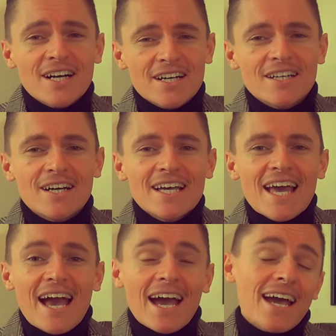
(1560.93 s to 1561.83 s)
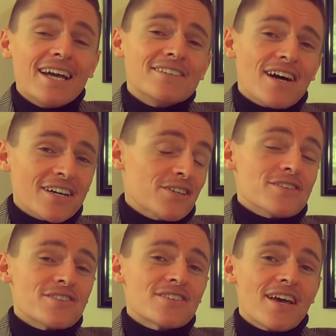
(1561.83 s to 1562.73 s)
color and I
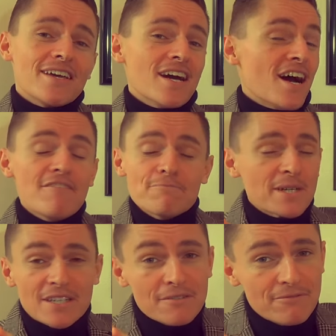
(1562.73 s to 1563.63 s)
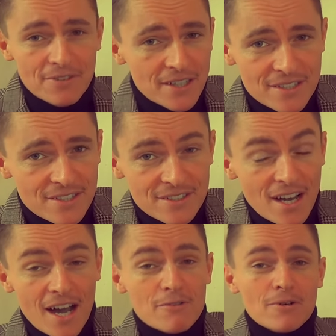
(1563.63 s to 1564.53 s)
gotta say, I've been converted.
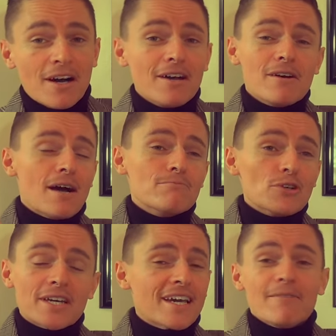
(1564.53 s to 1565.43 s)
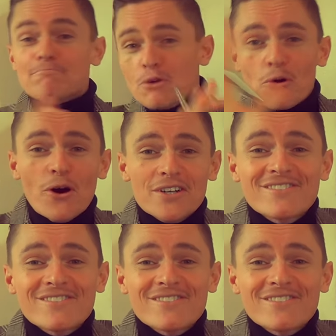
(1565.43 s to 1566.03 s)
I, I, am looking at more